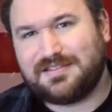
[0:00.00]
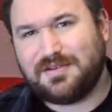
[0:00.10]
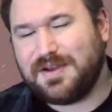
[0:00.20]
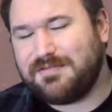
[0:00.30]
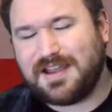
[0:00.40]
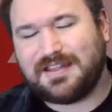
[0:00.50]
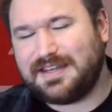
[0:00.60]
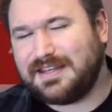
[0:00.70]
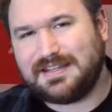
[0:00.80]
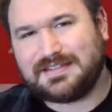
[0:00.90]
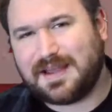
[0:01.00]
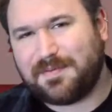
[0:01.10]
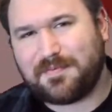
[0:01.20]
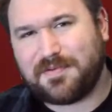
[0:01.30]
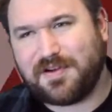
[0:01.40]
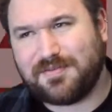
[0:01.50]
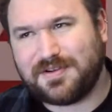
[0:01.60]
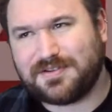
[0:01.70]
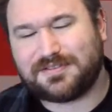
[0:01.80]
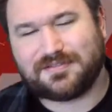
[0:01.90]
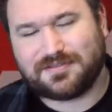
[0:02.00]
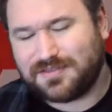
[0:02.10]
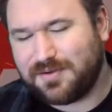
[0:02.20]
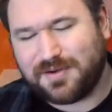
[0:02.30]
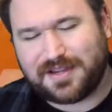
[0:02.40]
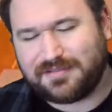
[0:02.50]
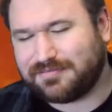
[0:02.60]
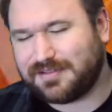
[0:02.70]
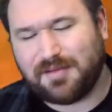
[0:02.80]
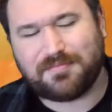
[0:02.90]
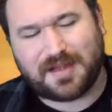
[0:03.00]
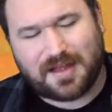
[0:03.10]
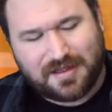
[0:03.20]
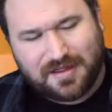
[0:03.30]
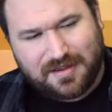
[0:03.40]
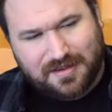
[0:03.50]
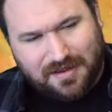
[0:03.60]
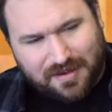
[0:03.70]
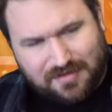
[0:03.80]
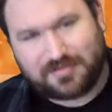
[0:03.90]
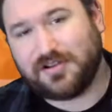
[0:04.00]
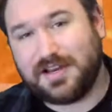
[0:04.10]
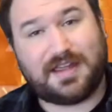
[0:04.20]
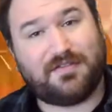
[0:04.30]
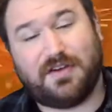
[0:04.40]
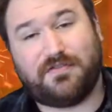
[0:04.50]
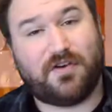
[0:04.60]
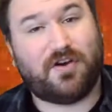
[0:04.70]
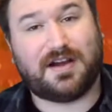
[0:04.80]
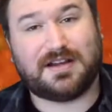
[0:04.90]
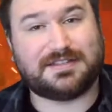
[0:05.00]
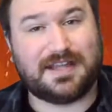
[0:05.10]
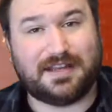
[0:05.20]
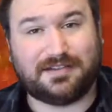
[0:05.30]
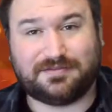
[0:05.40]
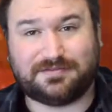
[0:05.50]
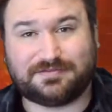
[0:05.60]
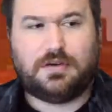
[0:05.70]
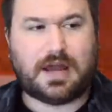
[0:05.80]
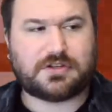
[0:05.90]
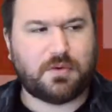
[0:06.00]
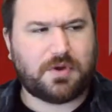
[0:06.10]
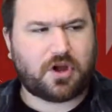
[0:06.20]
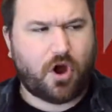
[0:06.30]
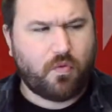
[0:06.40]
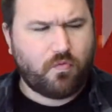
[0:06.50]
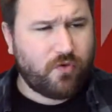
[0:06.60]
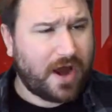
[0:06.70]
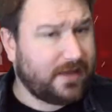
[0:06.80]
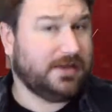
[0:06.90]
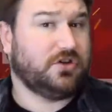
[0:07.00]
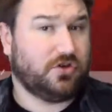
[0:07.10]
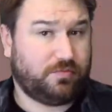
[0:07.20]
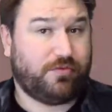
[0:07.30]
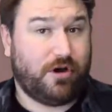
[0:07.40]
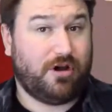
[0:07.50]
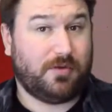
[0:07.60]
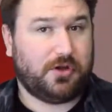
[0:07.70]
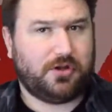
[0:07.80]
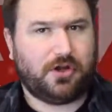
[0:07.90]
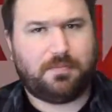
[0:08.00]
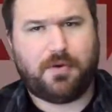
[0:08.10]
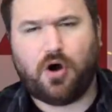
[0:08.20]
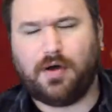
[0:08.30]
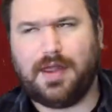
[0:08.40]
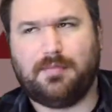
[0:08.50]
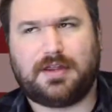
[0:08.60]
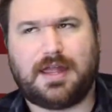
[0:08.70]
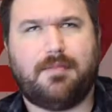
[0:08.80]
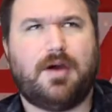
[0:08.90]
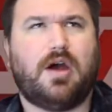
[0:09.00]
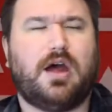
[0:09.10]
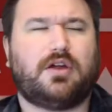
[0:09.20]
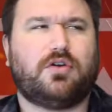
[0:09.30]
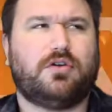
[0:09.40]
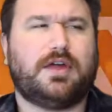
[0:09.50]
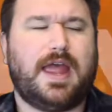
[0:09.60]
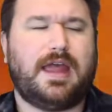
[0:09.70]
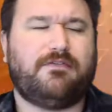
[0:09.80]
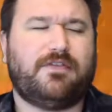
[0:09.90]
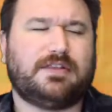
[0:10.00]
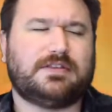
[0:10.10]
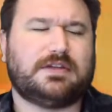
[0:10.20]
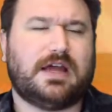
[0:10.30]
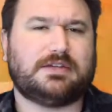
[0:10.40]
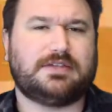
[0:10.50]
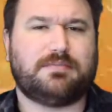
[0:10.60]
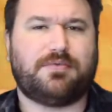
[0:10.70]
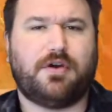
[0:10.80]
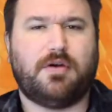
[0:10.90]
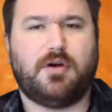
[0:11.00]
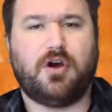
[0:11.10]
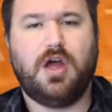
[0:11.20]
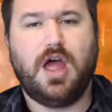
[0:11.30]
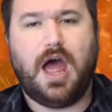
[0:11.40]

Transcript: Do we really need these type of promos? Do we? I'm going to give it a 4 out of 10. Next up, we got a really good promo, though. Paul Heyman came out and cut a fantastic promo.